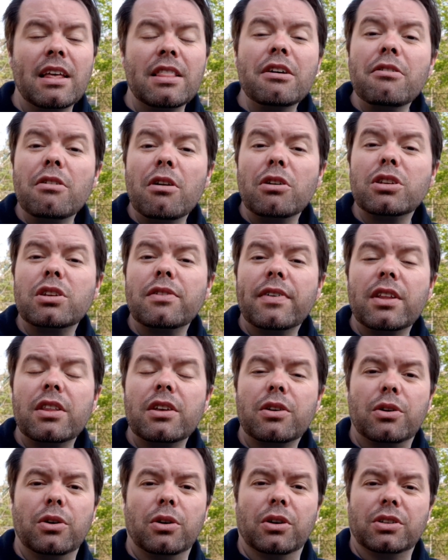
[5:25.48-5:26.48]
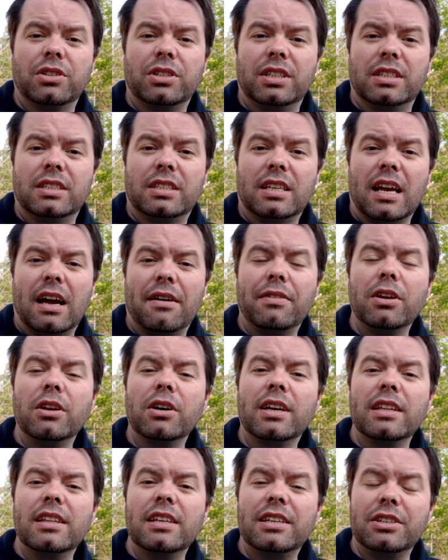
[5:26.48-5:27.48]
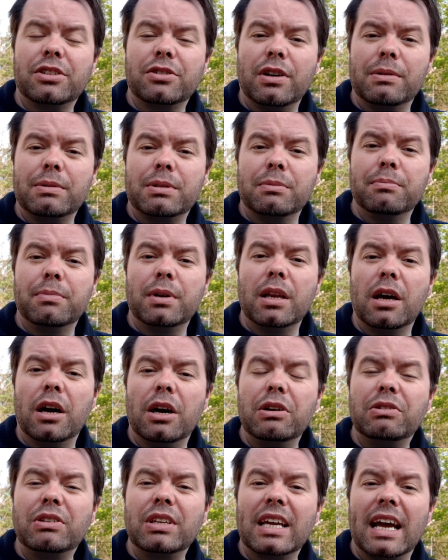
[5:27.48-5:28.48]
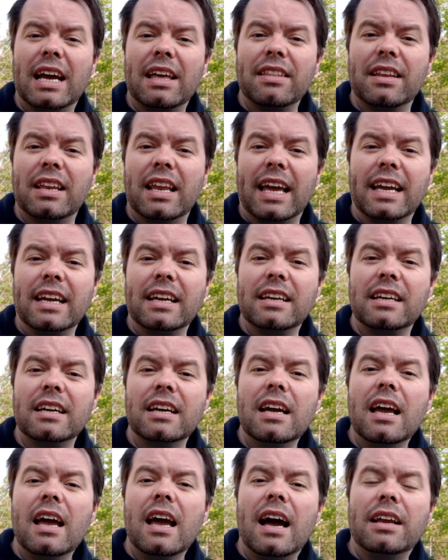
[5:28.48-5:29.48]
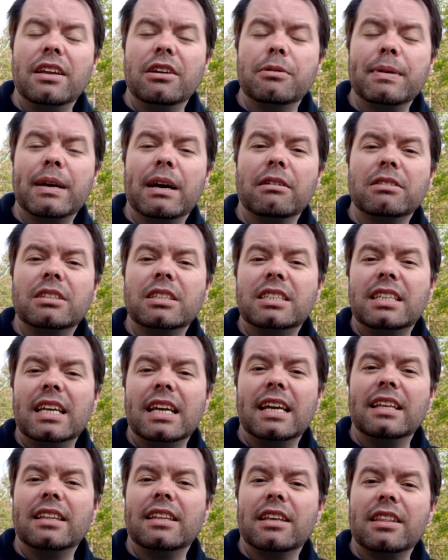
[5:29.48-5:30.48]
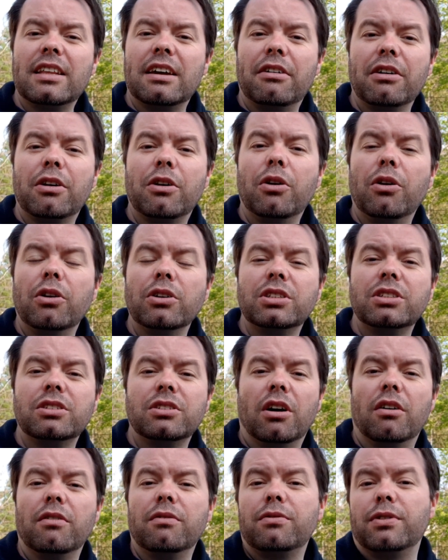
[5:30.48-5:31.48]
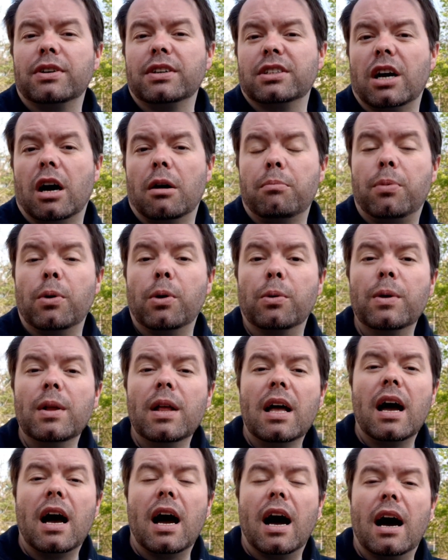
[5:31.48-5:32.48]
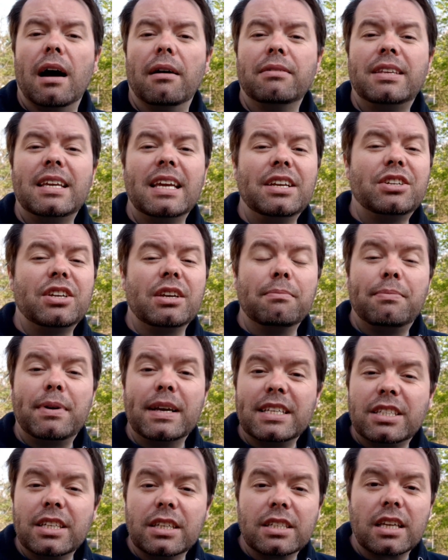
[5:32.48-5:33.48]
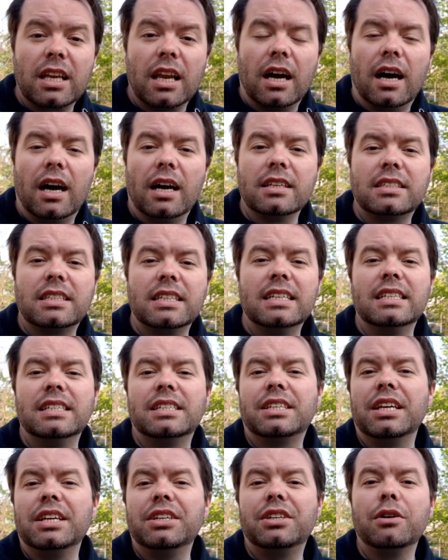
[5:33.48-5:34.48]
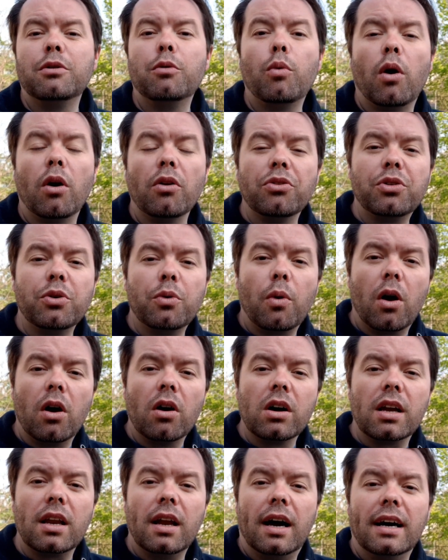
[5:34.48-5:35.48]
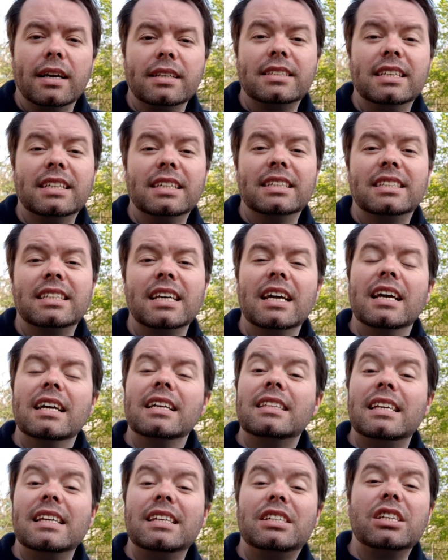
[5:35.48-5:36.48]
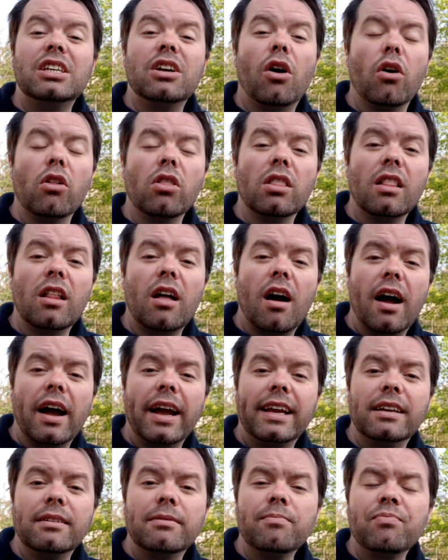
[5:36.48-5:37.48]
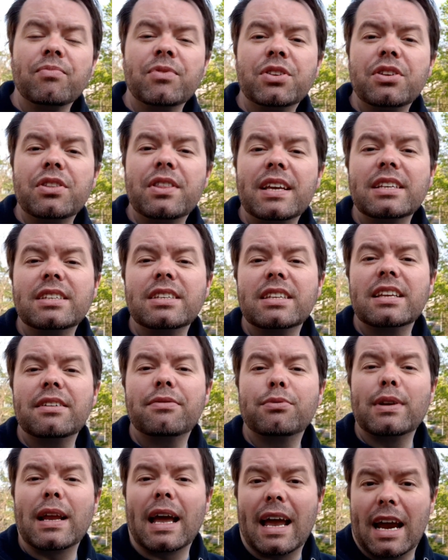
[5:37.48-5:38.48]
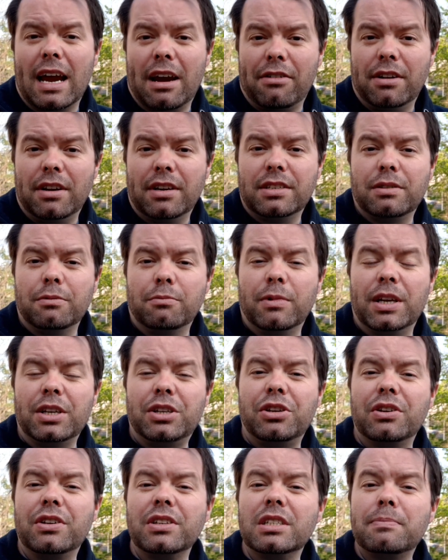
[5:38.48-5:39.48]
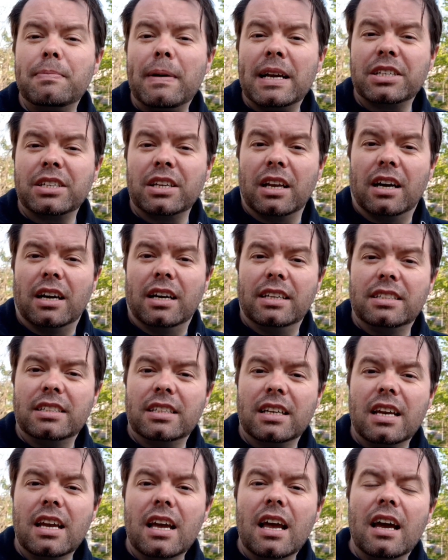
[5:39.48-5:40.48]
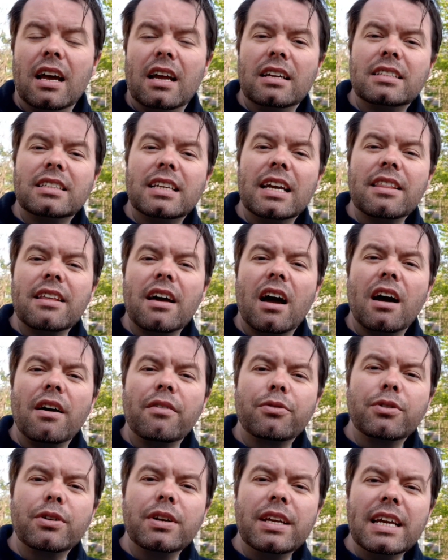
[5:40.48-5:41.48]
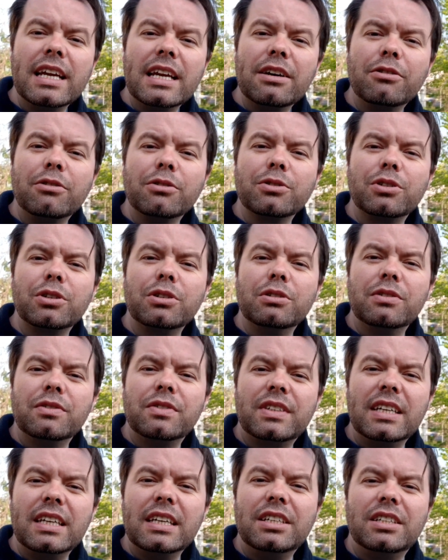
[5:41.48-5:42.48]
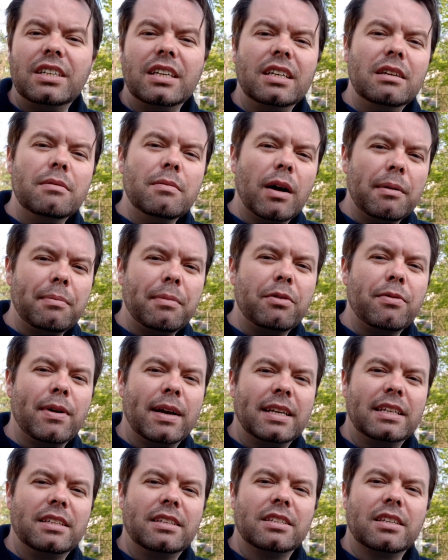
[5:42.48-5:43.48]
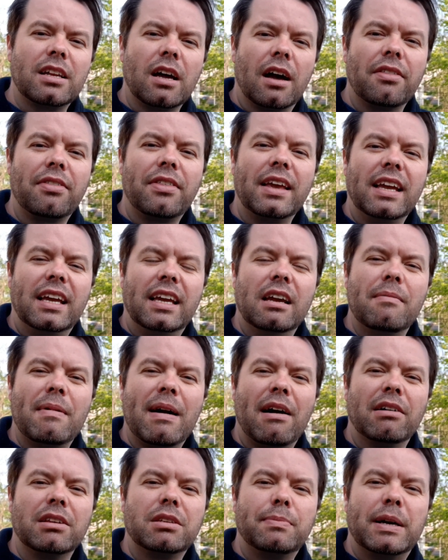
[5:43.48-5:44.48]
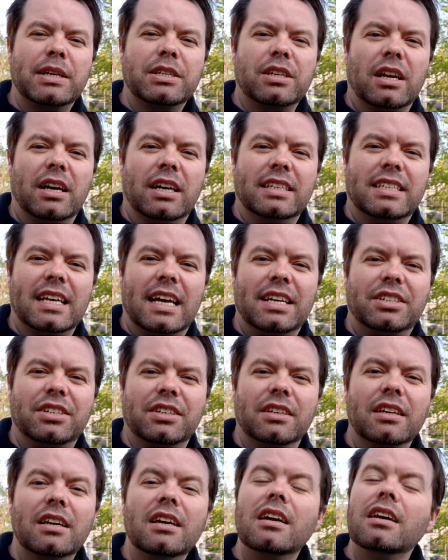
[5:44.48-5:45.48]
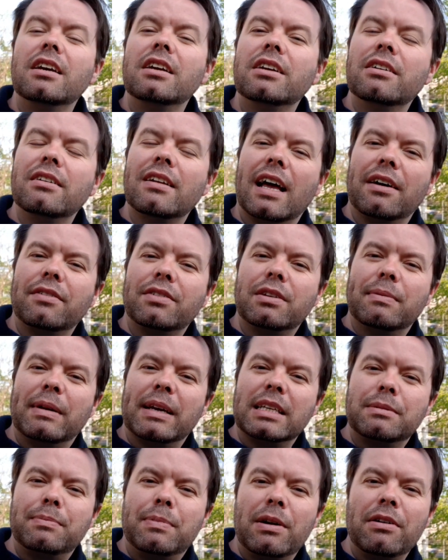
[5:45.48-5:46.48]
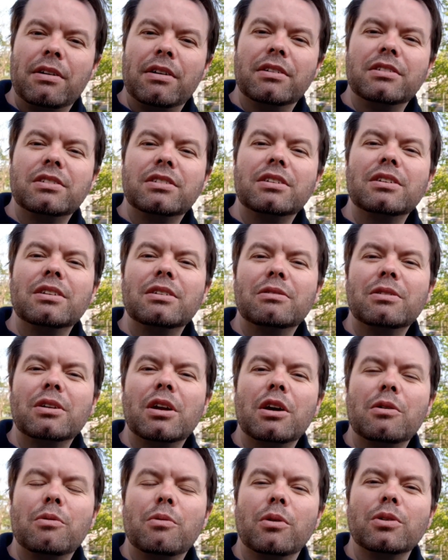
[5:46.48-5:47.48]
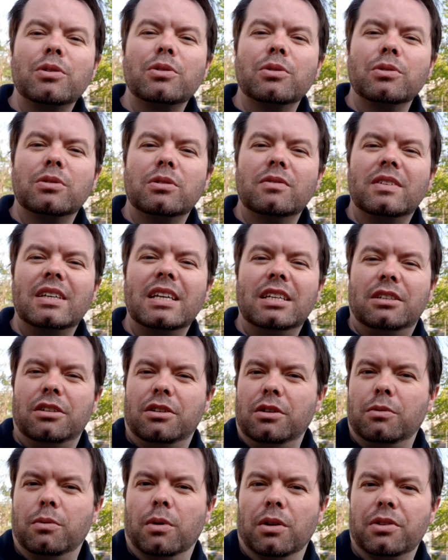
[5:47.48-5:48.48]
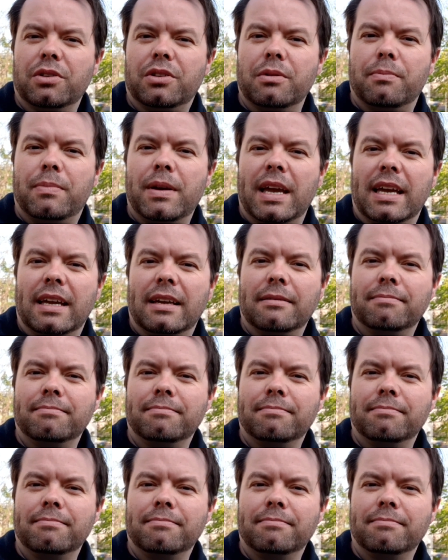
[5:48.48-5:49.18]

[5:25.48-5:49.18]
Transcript: There are lots of other courses. Have a look in the description below to get the link, and you'll be able to see that there are courses on, for example, teaching business classes, teaching one-to-one classes, teaching online. So these are different areas in which you can specialise. And I'd say that after a year or two of teaching, you might be ready to start thinking about a specialisation. You'll have some experience and you'll know what sort of teacher you want to be.